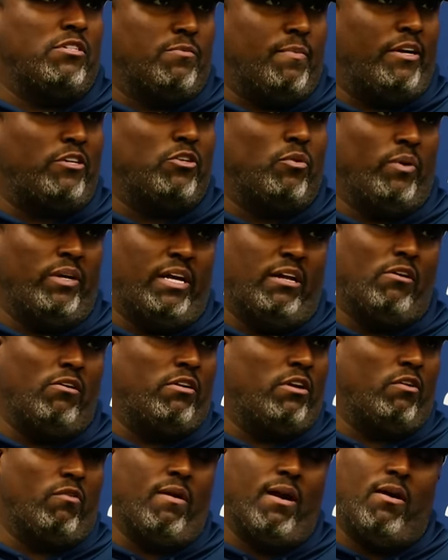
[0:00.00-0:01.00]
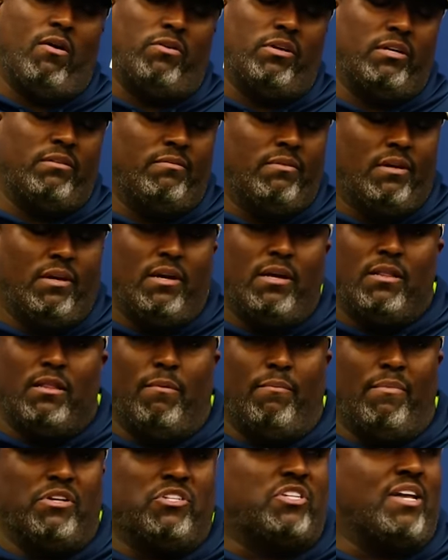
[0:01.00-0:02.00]
Just make sure we get on the ground, and
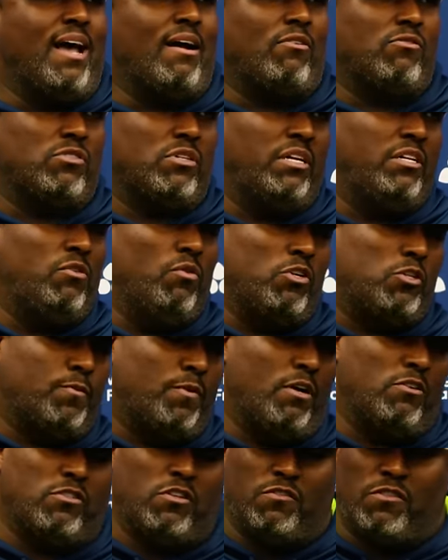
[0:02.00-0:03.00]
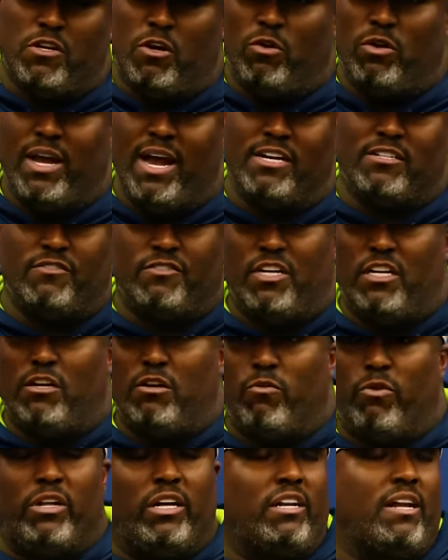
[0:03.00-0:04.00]
the missed tackles lead to explosives. So, guys have done
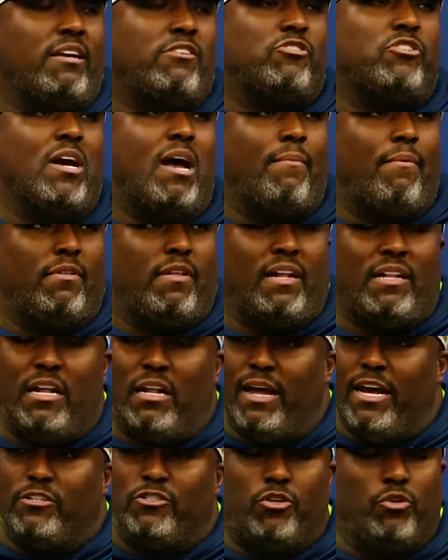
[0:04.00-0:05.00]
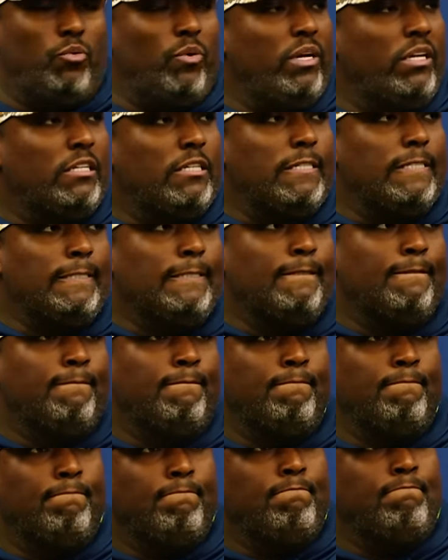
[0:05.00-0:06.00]
a really nice job of that the last two weeks. What have
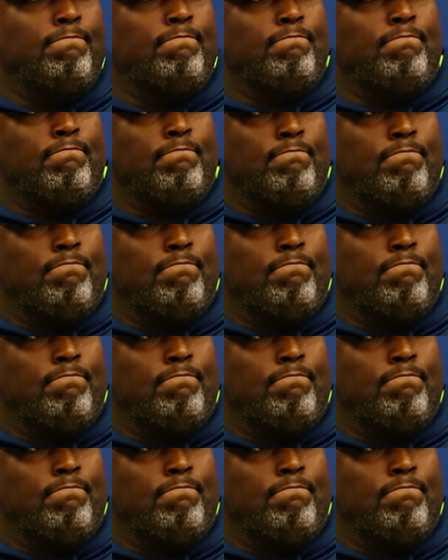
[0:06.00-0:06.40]
the numbers been?